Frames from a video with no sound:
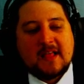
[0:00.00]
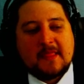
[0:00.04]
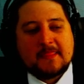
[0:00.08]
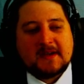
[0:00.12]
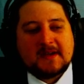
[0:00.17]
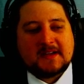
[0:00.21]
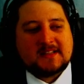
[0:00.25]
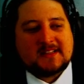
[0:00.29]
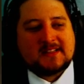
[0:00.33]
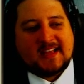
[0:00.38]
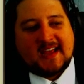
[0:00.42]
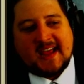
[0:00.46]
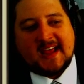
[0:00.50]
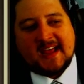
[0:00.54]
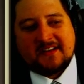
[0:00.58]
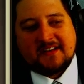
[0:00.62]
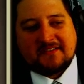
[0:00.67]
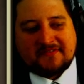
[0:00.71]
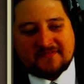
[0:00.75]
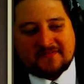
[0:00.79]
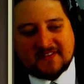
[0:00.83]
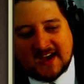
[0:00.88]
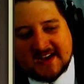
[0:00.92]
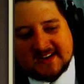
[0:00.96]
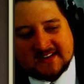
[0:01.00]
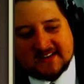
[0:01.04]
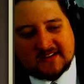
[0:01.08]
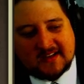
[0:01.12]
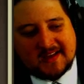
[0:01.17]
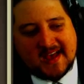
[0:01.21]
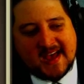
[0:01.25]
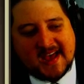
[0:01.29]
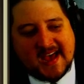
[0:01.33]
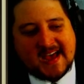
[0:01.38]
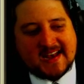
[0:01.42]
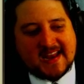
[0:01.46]
the LAN
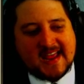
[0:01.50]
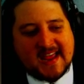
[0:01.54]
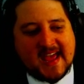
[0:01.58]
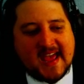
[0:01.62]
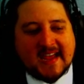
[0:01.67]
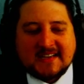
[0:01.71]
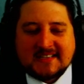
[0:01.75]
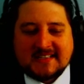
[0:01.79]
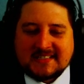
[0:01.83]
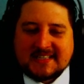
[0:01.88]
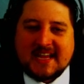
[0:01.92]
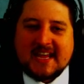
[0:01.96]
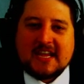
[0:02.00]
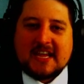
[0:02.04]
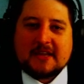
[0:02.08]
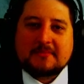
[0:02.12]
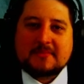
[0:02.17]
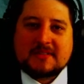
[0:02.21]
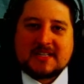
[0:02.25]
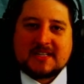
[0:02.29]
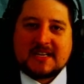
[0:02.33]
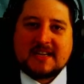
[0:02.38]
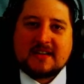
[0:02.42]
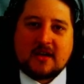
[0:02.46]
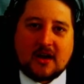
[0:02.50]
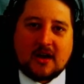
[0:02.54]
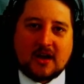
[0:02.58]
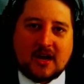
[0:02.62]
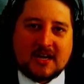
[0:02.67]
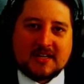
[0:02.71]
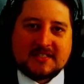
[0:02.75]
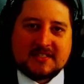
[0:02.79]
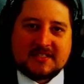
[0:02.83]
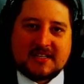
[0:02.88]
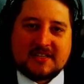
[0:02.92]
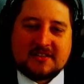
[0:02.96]
final, at X Games in
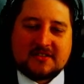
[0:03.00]
Austin